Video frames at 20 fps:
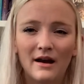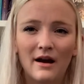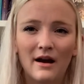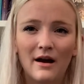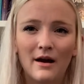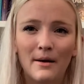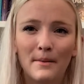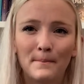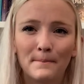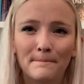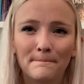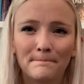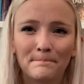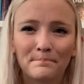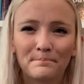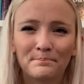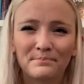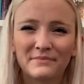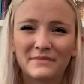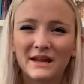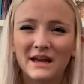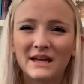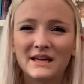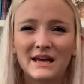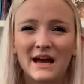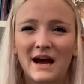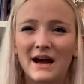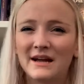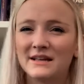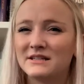
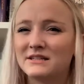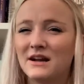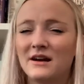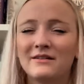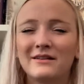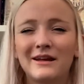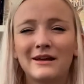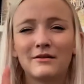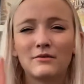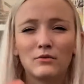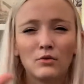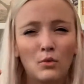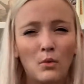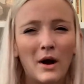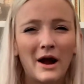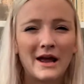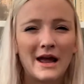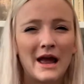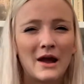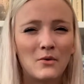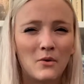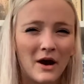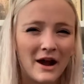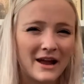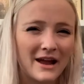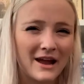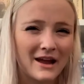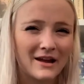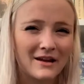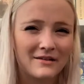yeah, it's not like
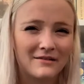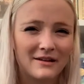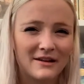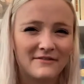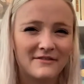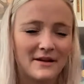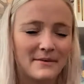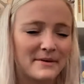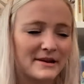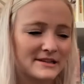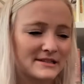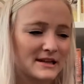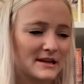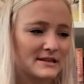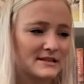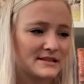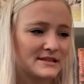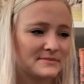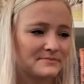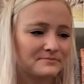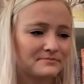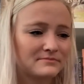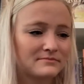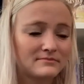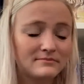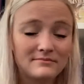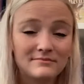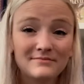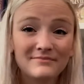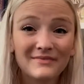YA, if that makes sense.
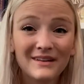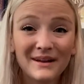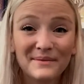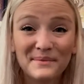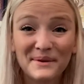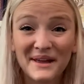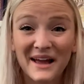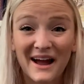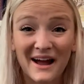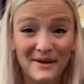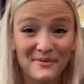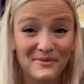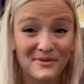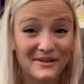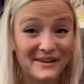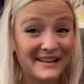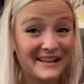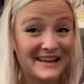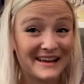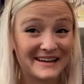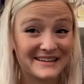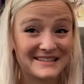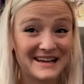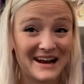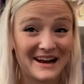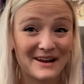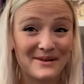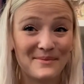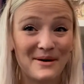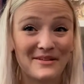But yeah, I'm really
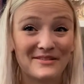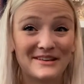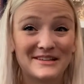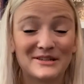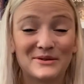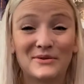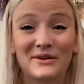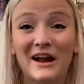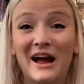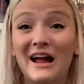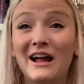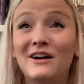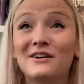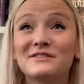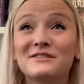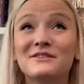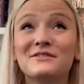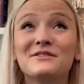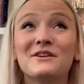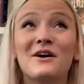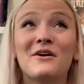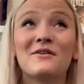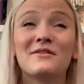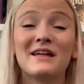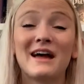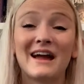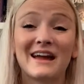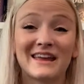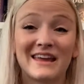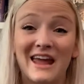excited about this one. I also know
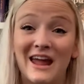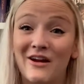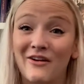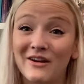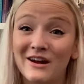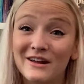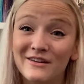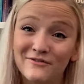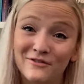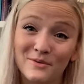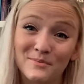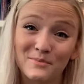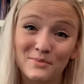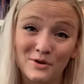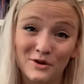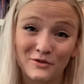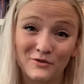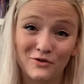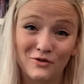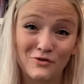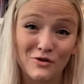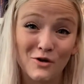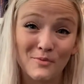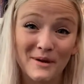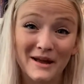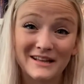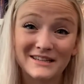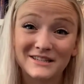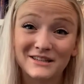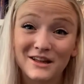that Carrie from Booked for
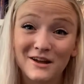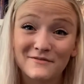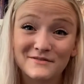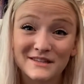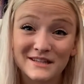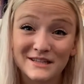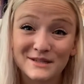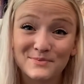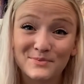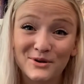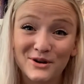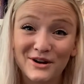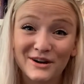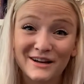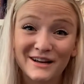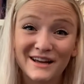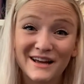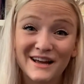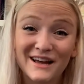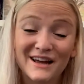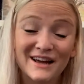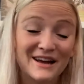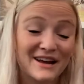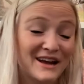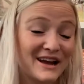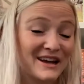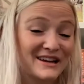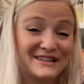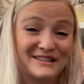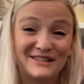Romance loves this book,
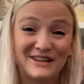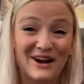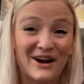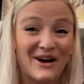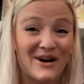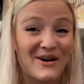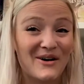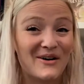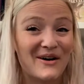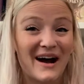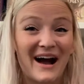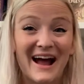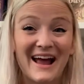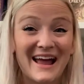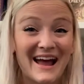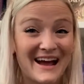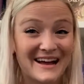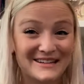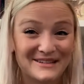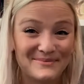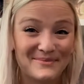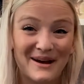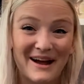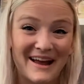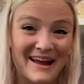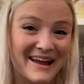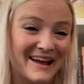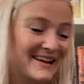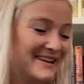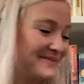so I had to
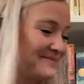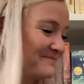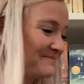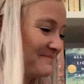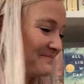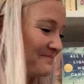buy it.